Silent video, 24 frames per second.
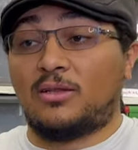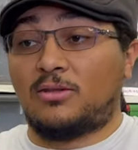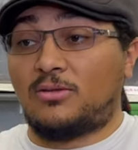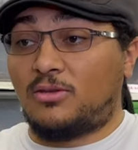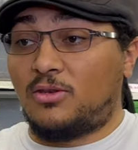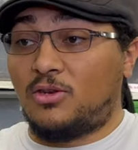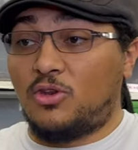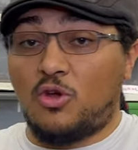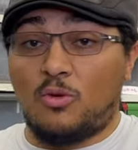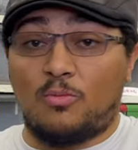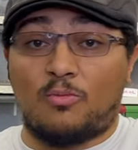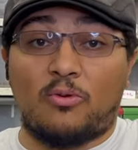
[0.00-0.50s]

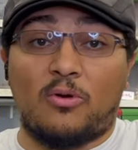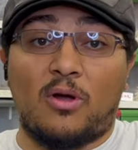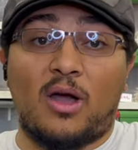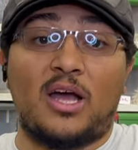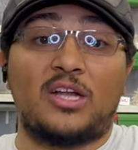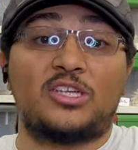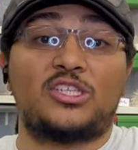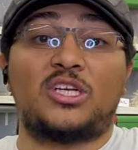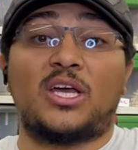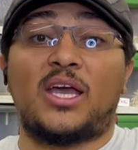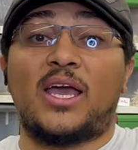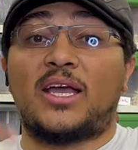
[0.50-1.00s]
new
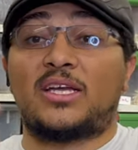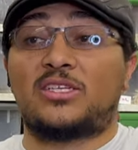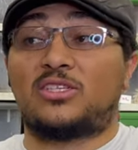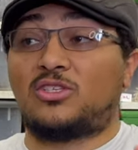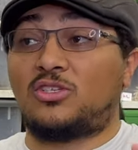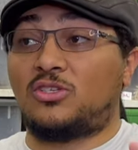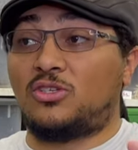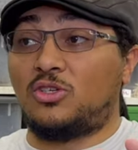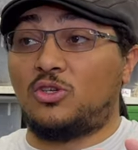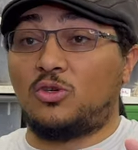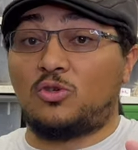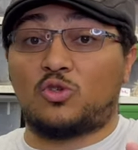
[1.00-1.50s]

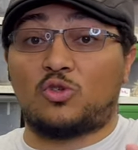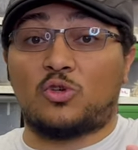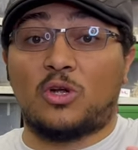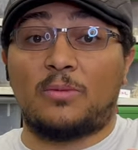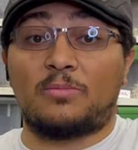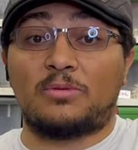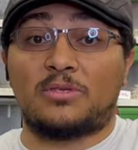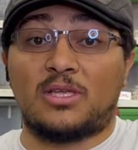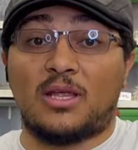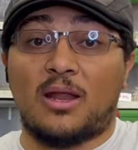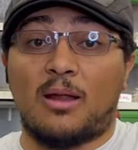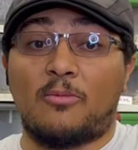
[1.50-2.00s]
projects, new
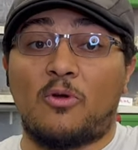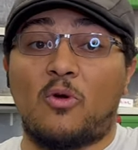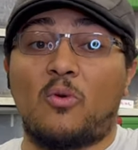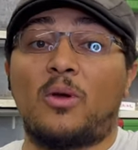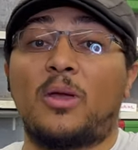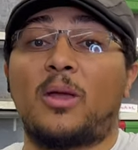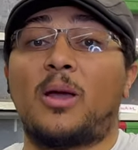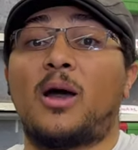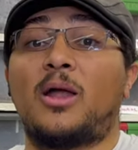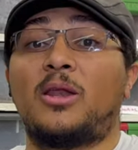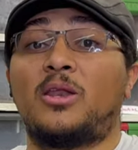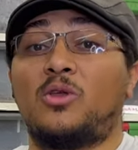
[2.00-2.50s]
trips that I'm
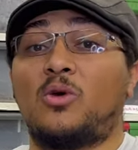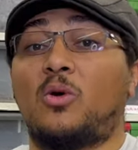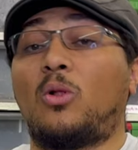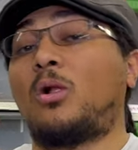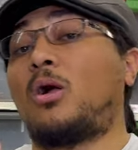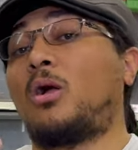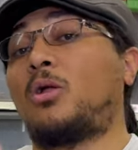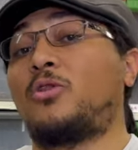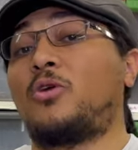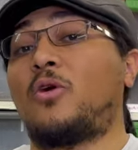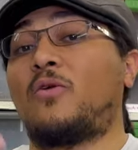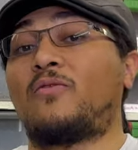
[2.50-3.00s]
going on, you'll
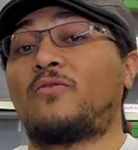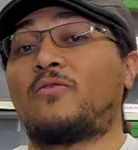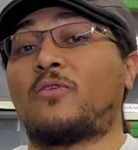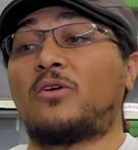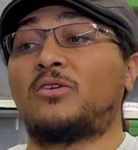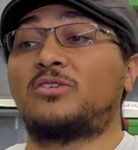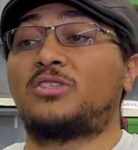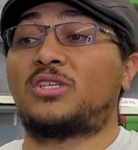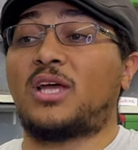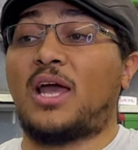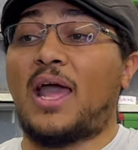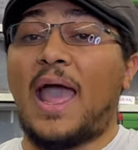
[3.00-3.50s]
all know
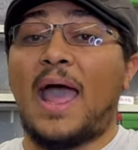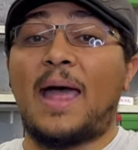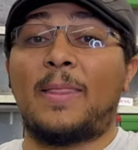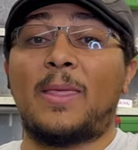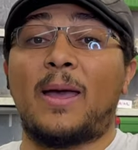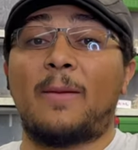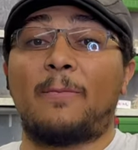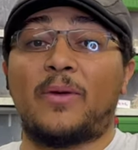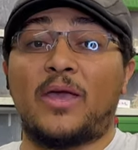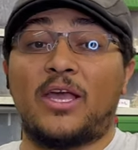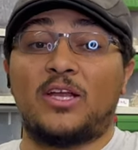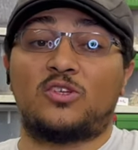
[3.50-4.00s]
first at
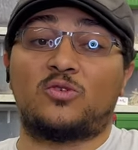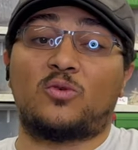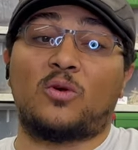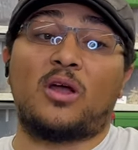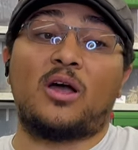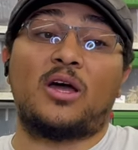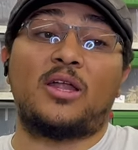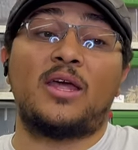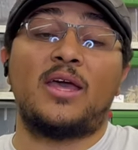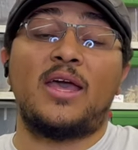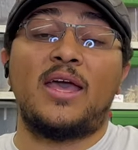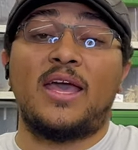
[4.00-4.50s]
that
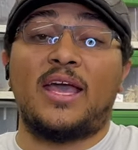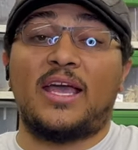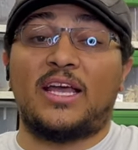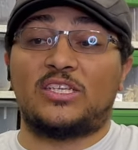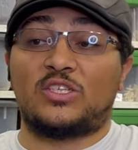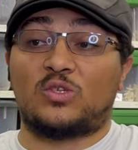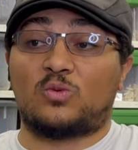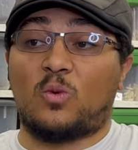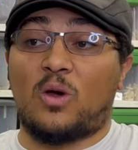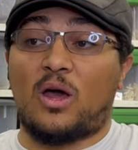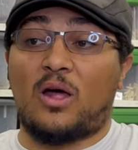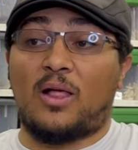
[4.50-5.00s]
Patreon,
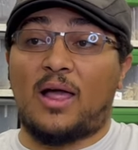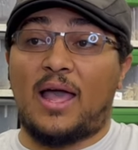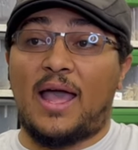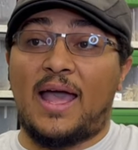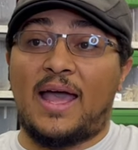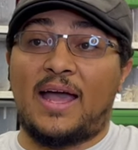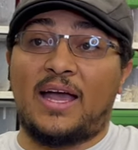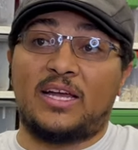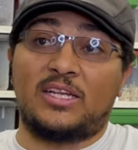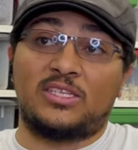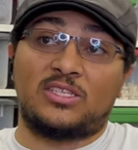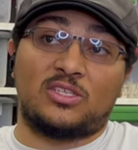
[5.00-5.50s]
as well
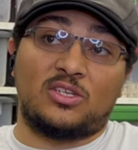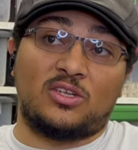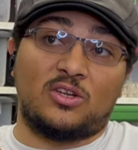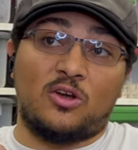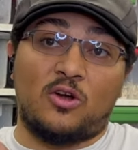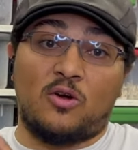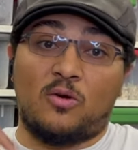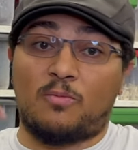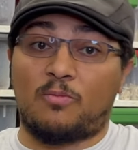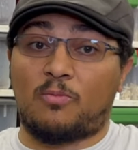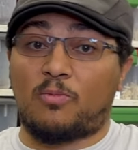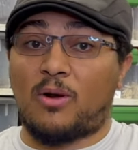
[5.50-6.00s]
as, you
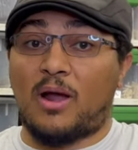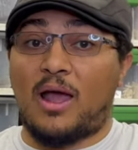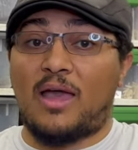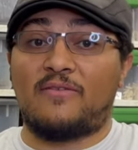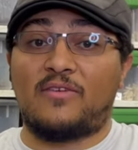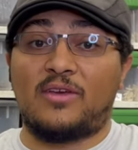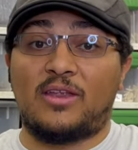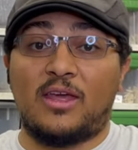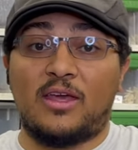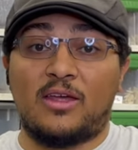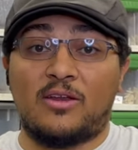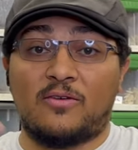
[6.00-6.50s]
know,
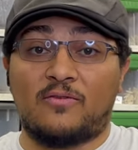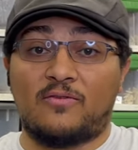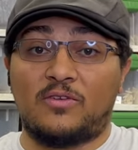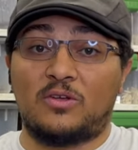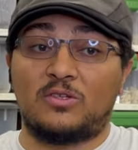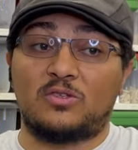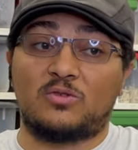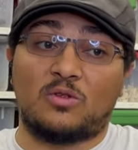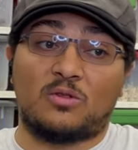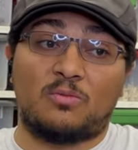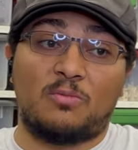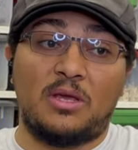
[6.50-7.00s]
private
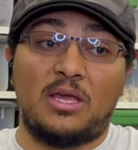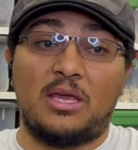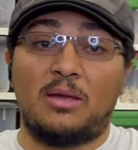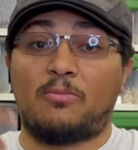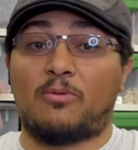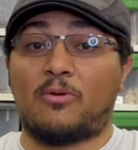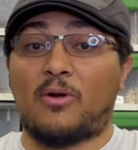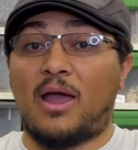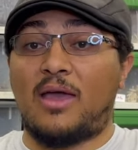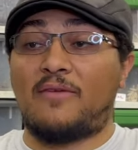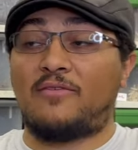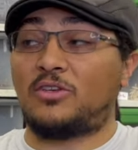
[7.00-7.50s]
interviews with me,
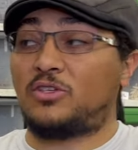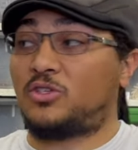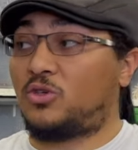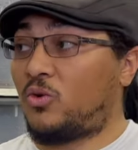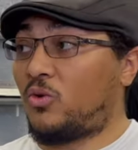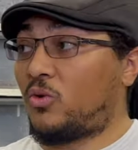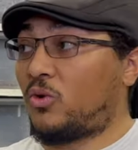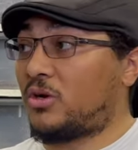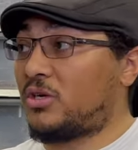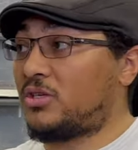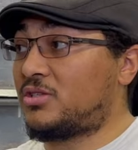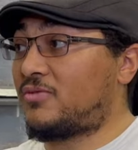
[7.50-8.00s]
private
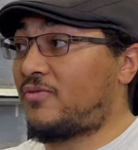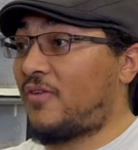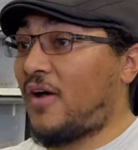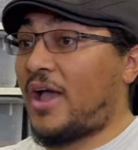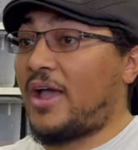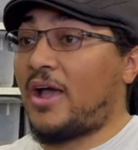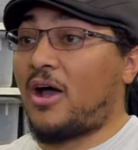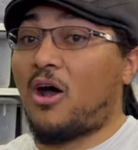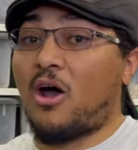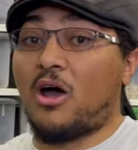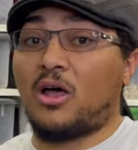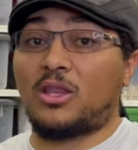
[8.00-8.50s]
tours
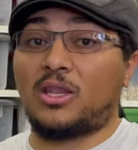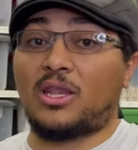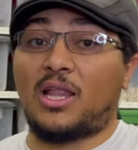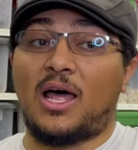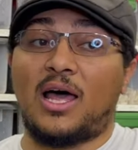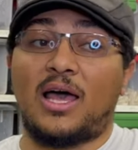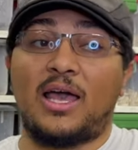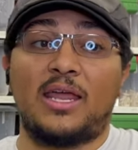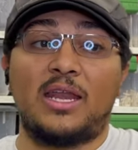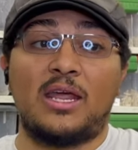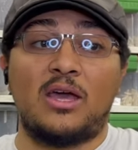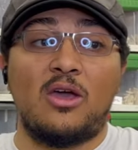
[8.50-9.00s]
via
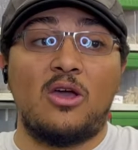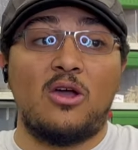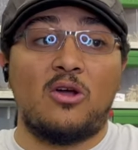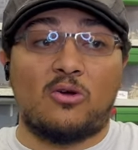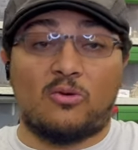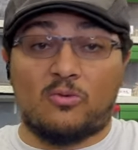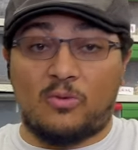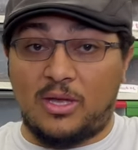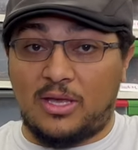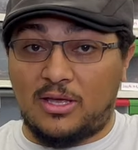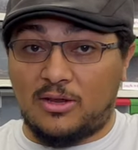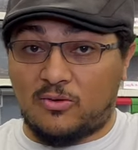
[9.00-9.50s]
online,
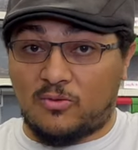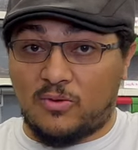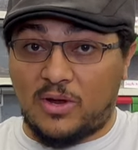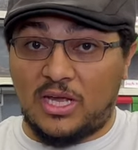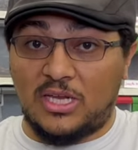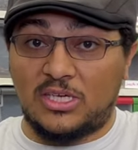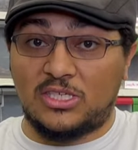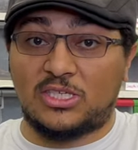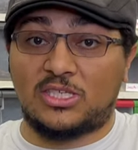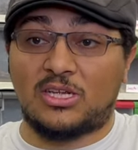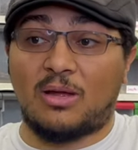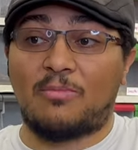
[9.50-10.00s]
or we can
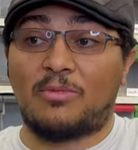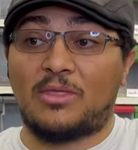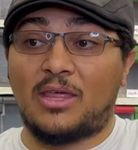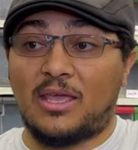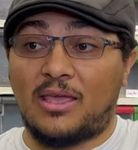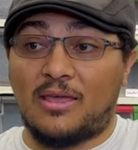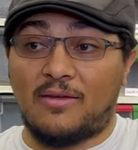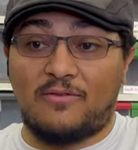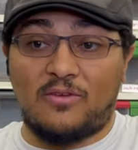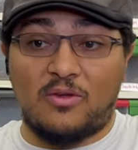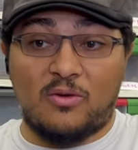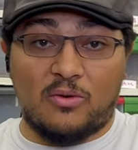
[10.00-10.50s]
arrange
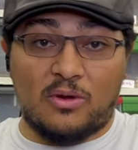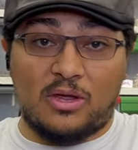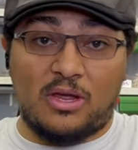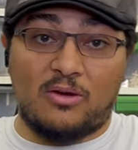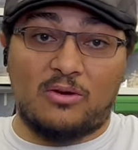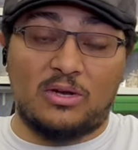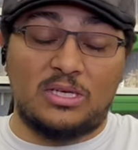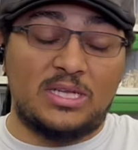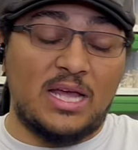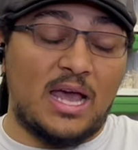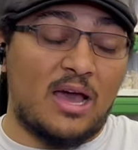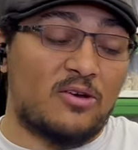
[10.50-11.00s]
something if you were
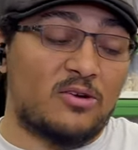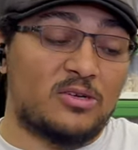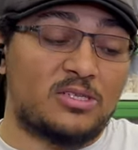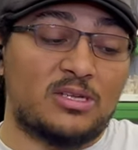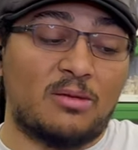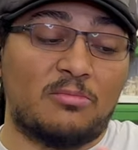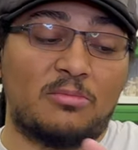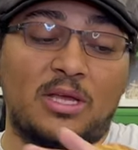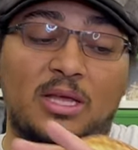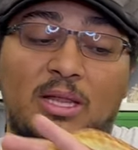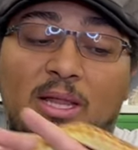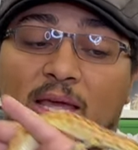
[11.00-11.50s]
here in town or
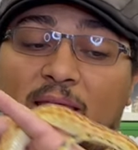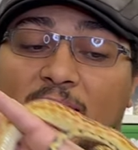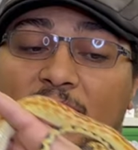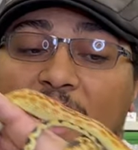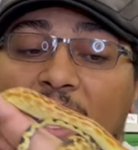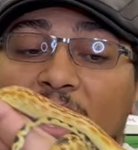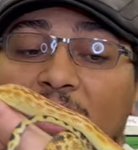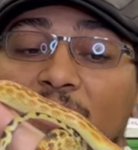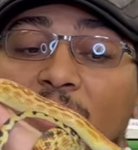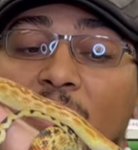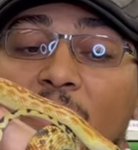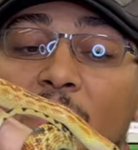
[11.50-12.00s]
something like
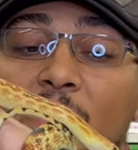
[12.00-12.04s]
that.